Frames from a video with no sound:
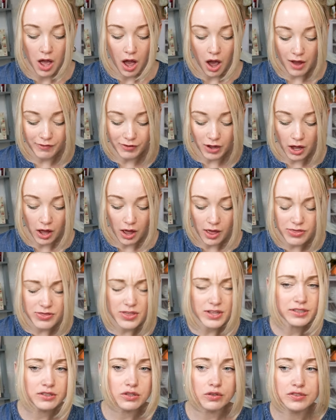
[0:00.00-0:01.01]
I've heard
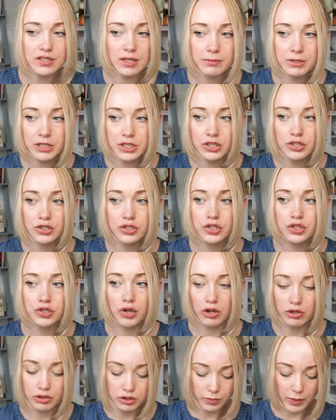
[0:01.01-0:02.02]
that soft summers
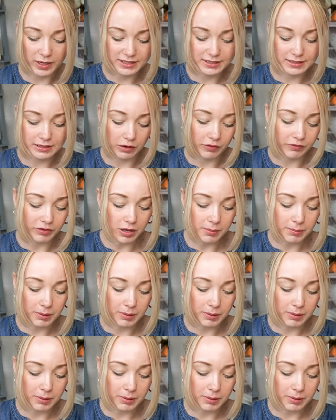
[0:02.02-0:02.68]
struggle to wear silver,